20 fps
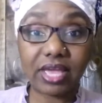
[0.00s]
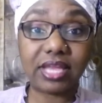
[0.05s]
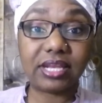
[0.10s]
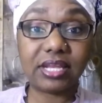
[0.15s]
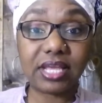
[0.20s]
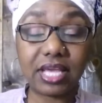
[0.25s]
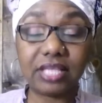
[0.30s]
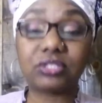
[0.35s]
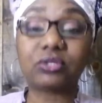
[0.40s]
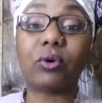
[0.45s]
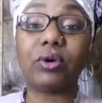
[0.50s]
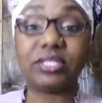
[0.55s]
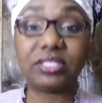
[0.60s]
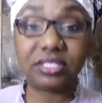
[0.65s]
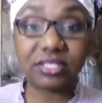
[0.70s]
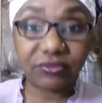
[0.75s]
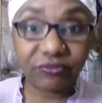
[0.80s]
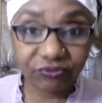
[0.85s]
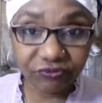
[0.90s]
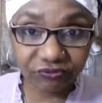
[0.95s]
is going to
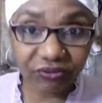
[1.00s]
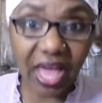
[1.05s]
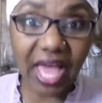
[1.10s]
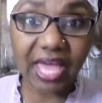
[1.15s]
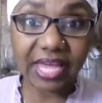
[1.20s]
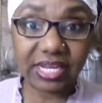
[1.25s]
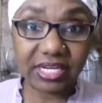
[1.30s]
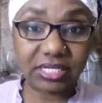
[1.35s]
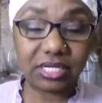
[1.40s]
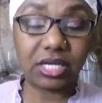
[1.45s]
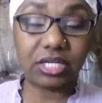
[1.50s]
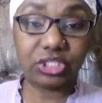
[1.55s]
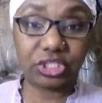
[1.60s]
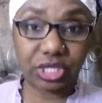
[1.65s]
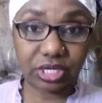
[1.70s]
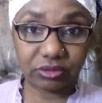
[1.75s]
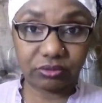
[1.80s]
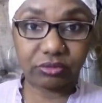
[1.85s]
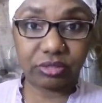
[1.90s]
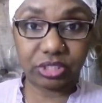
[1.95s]
define a
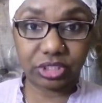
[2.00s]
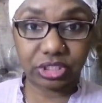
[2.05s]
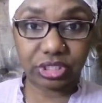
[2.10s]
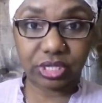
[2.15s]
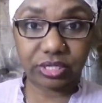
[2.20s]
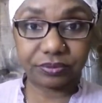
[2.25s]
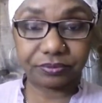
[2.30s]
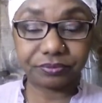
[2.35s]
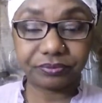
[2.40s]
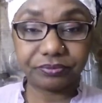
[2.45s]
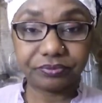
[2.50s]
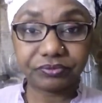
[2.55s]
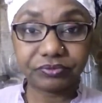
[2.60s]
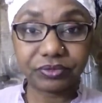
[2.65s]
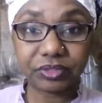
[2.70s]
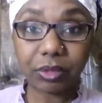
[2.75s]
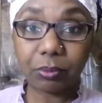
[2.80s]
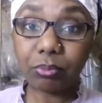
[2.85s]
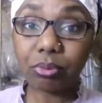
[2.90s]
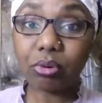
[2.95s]
generation,
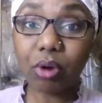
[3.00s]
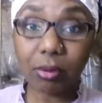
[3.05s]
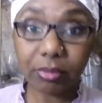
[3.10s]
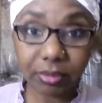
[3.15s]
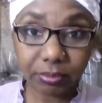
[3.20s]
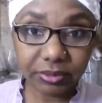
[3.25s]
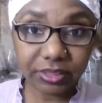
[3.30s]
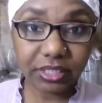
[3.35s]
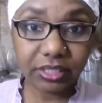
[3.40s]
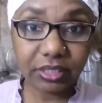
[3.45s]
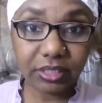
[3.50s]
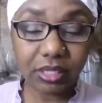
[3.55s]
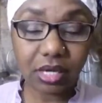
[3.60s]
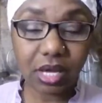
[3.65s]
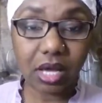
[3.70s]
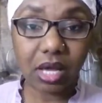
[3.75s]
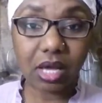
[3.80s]
probably